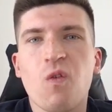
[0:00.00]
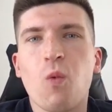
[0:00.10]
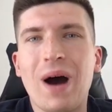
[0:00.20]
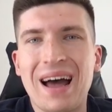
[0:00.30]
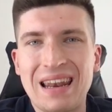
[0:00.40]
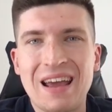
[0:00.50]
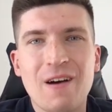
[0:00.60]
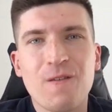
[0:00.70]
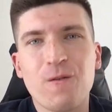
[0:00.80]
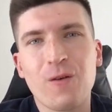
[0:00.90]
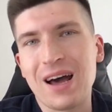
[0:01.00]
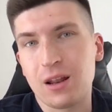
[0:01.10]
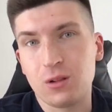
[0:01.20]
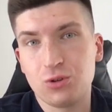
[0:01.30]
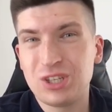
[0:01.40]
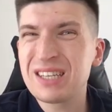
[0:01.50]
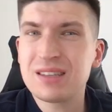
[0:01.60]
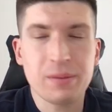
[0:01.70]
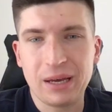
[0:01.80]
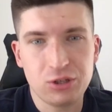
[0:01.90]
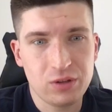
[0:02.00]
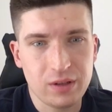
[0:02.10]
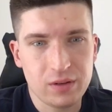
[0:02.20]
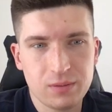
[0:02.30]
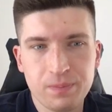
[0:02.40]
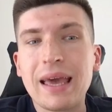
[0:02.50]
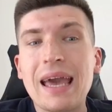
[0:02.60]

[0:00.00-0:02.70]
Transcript: one funnel. Just imagine this.